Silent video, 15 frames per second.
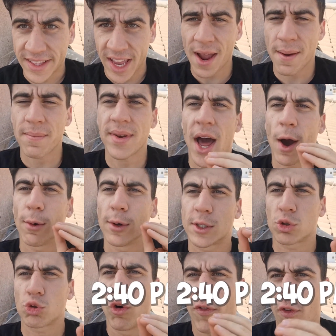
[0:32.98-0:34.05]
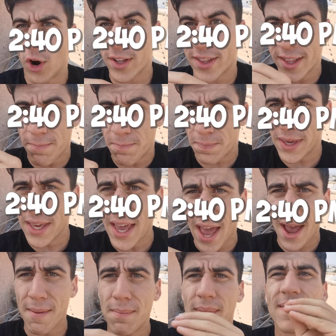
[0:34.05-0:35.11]
The time now is 2.40
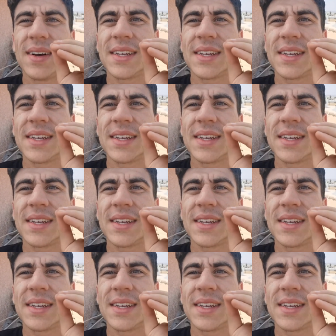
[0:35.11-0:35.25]
p.m.